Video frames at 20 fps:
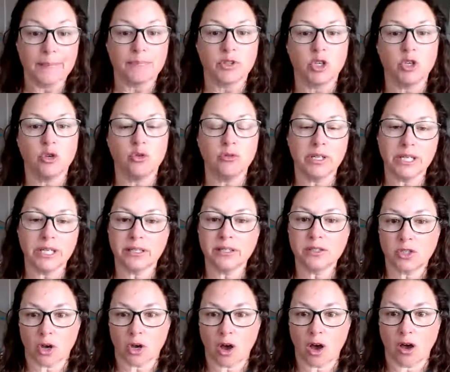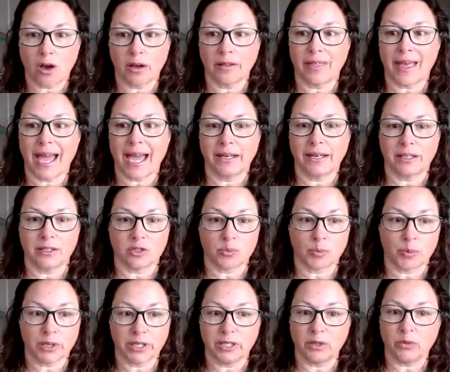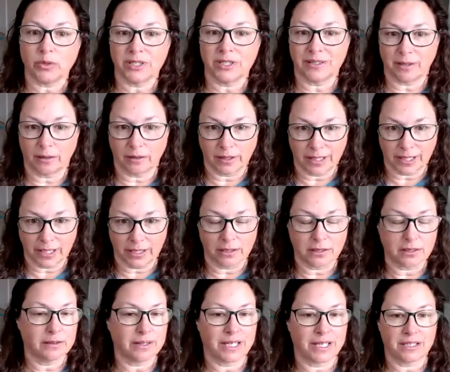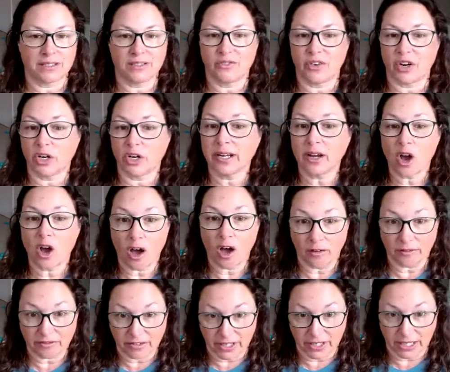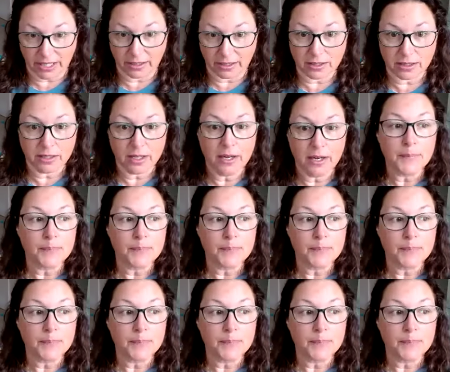you need a dog that is pretty resilient, that is very confident,